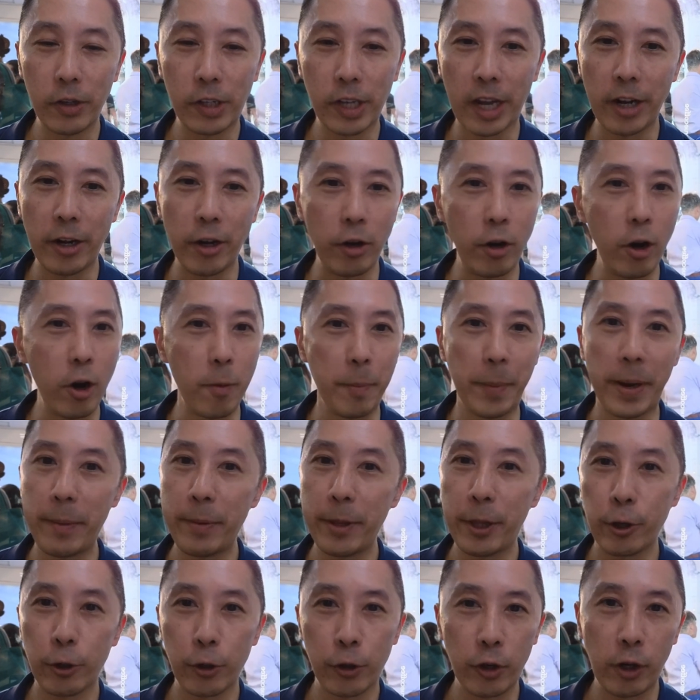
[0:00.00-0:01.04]
I don't know. Maybe
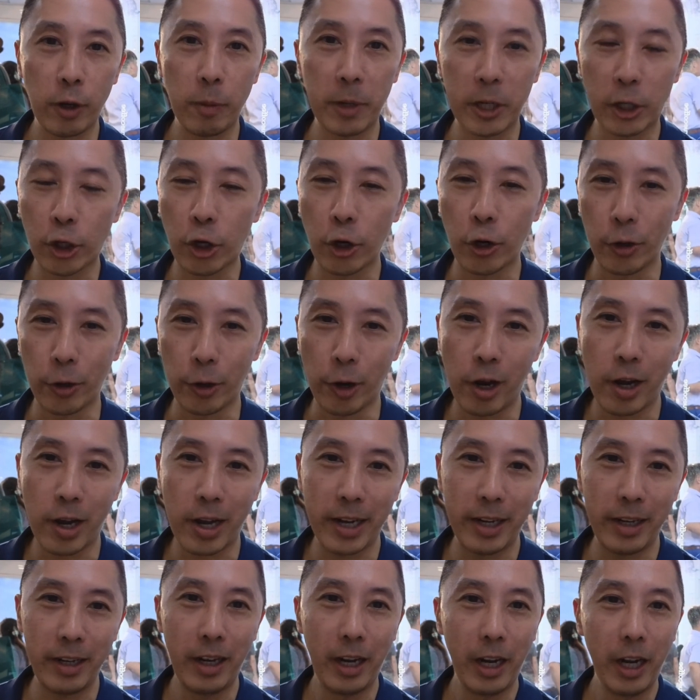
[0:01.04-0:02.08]
there's too much going
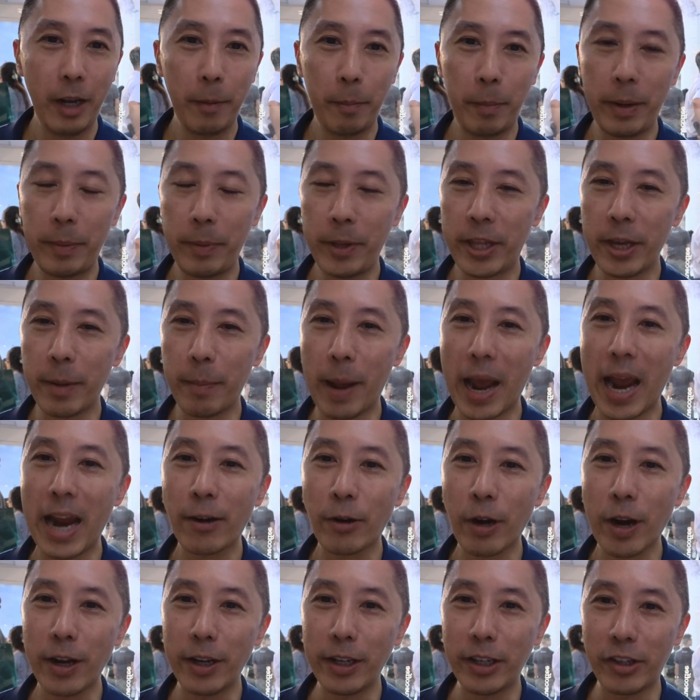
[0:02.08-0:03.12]
on. Maybe the
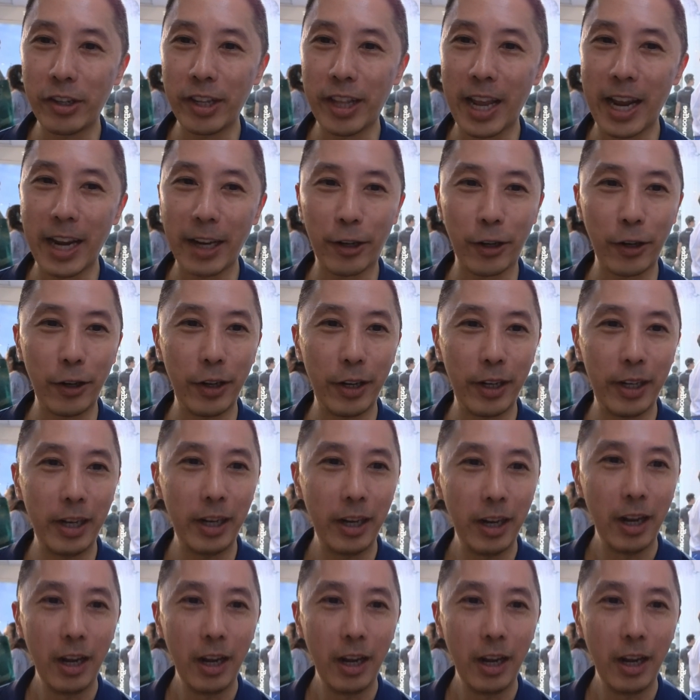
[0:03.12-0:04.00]
background isn't that good.